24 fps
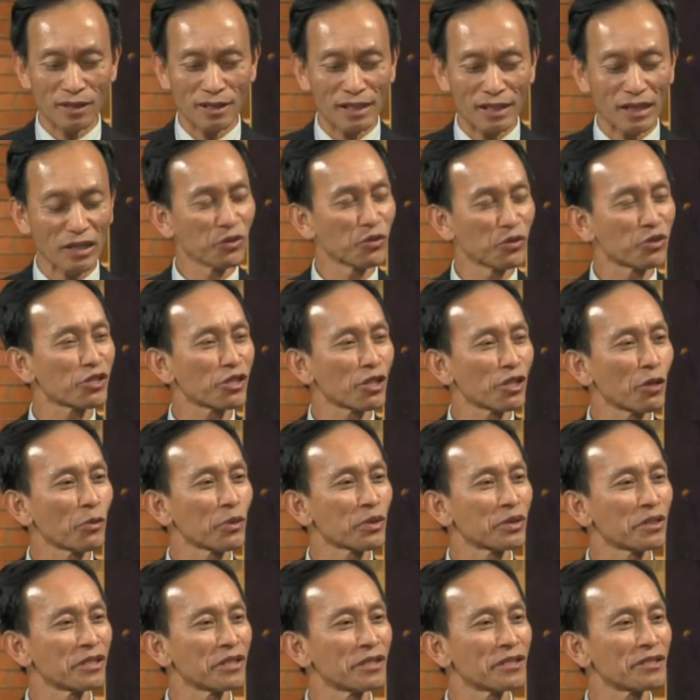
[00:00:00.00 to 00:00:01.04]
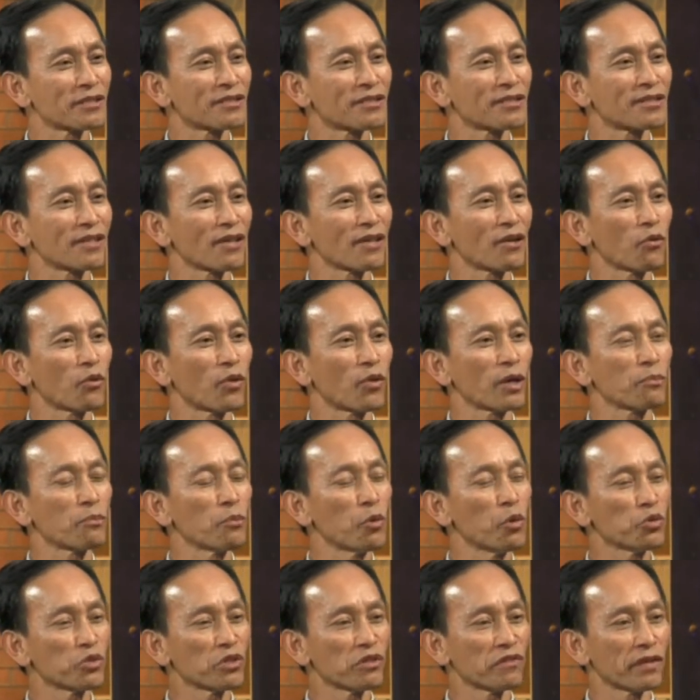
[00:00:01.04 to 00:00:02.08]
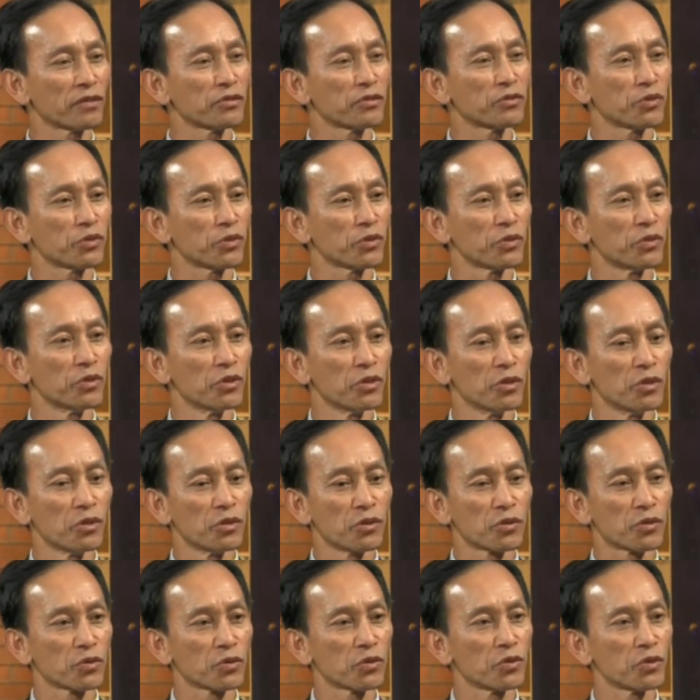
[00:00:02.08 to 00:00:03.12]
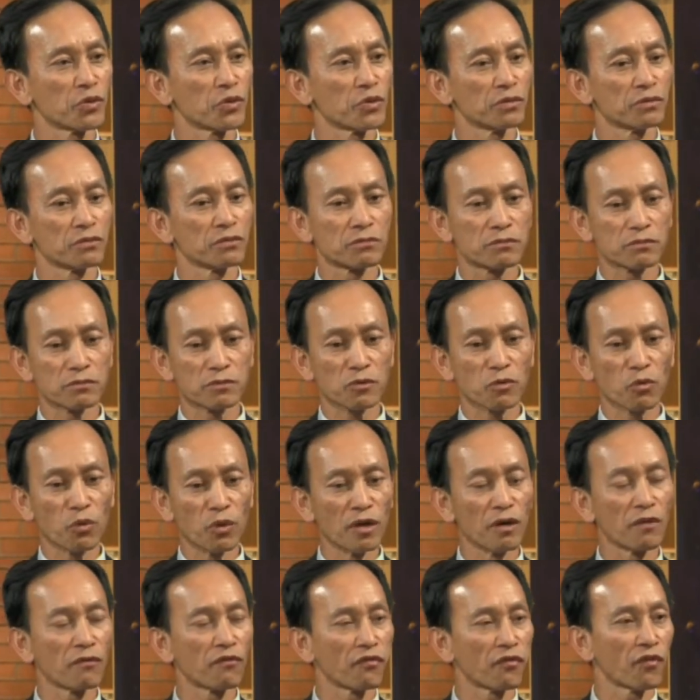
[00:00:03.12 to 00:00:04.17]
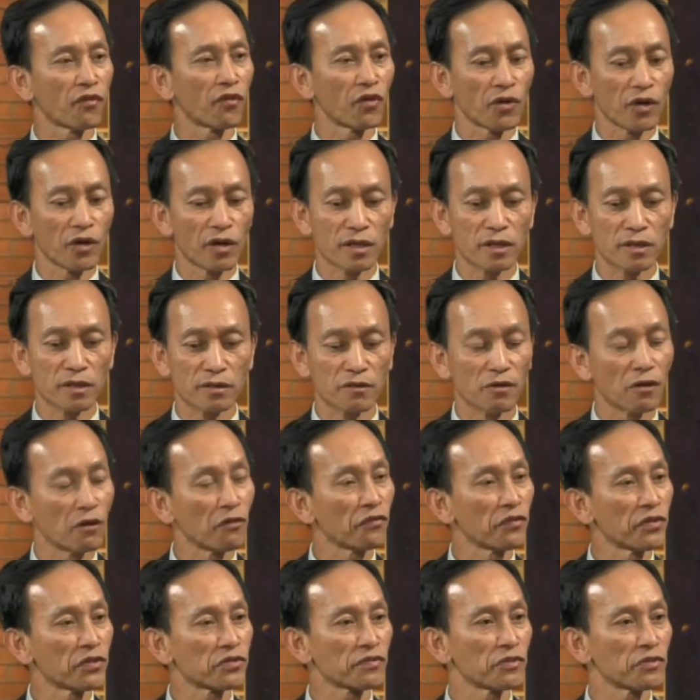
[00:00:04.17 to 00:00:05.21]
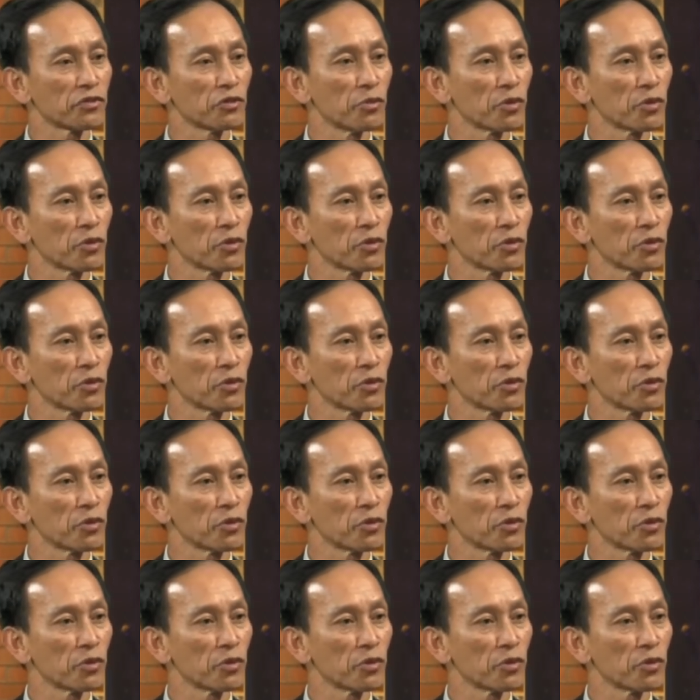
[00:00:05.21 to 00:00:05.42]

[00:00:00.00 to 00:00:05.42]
Can you share with us what motivated you to work for the Office for New